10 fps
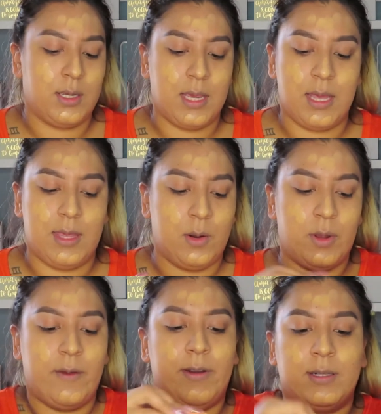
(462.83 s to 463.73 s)
And then
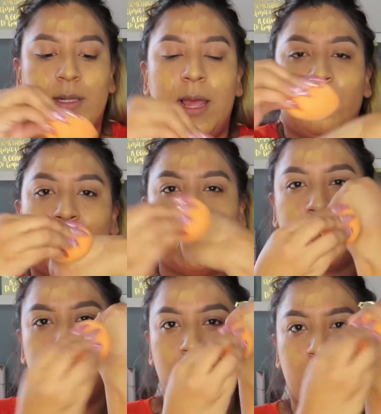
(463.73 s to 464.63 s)
whatever is left, I
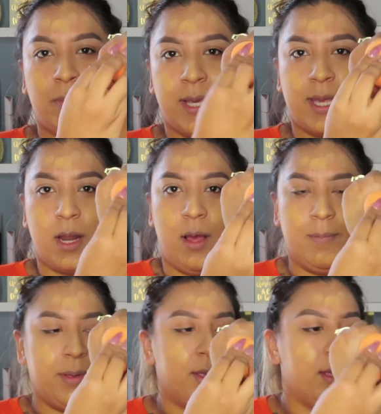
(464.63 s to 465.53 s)
kind of just pick it
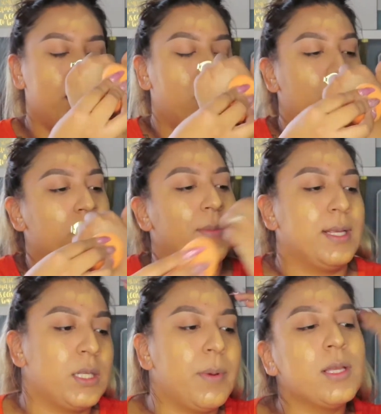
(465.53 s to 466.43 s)
up with
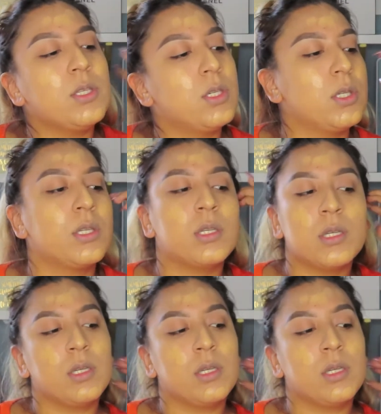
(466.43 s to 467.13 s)
my sponge.